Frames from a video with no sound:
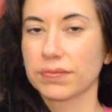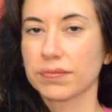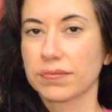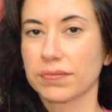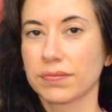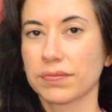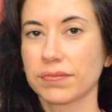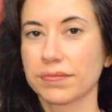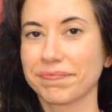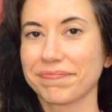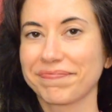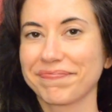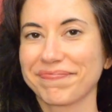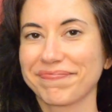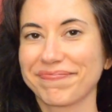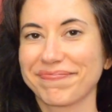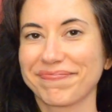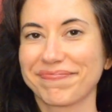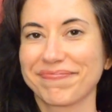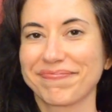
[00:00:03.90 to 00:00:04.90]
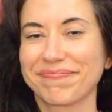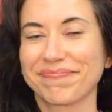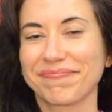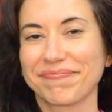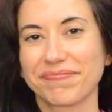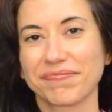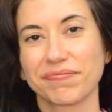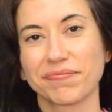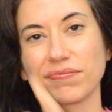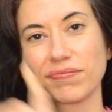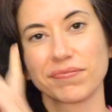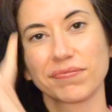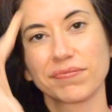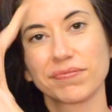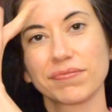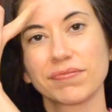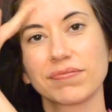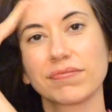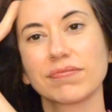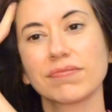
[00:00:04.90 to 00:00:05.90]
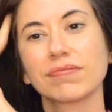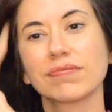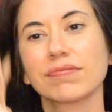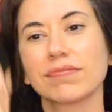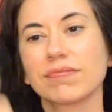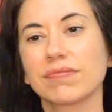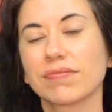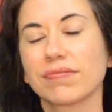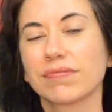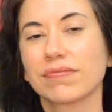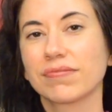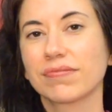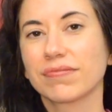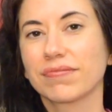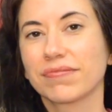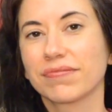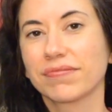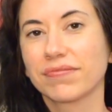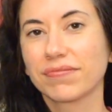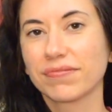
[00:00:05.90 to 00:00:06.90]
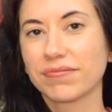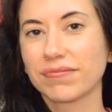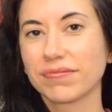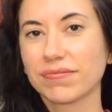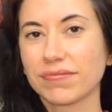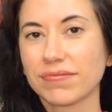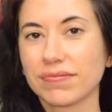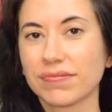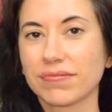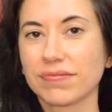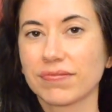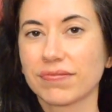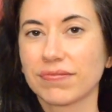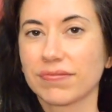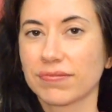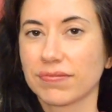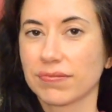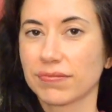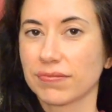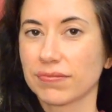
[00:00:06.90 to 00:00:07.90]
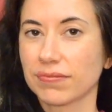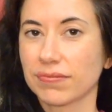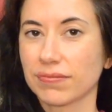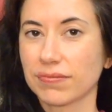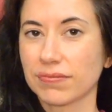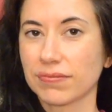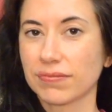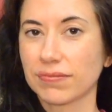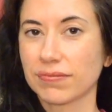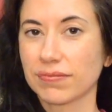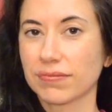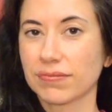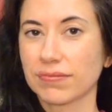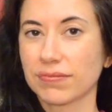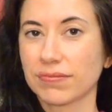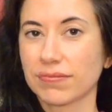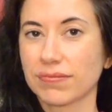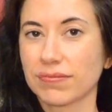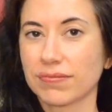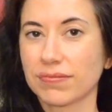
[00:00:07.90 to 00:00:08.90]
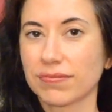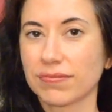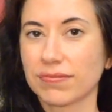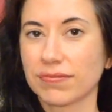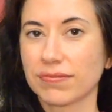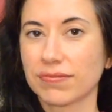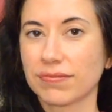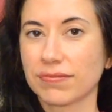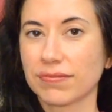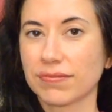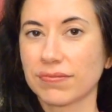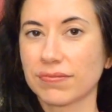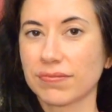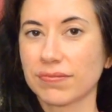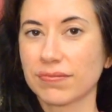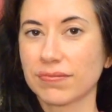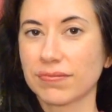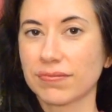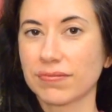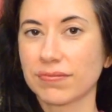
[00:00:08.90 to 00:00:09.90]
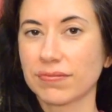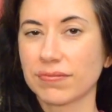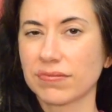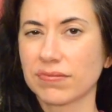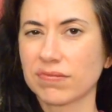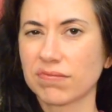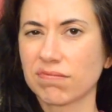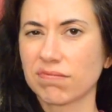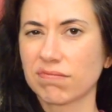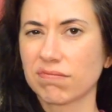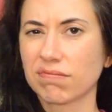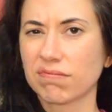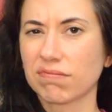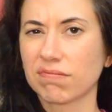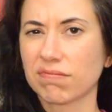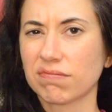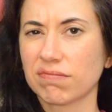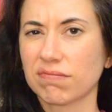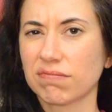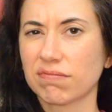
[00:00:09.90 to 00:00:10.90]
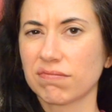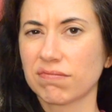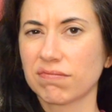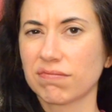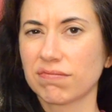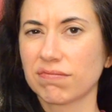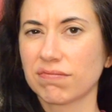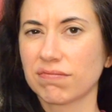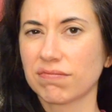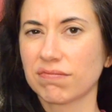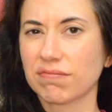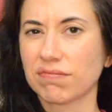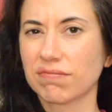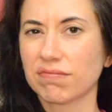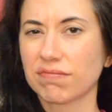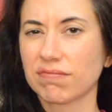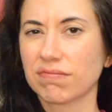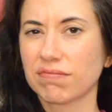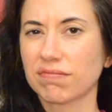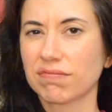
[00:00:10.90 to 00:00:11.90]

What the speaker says: No words are spoken by the person on screen.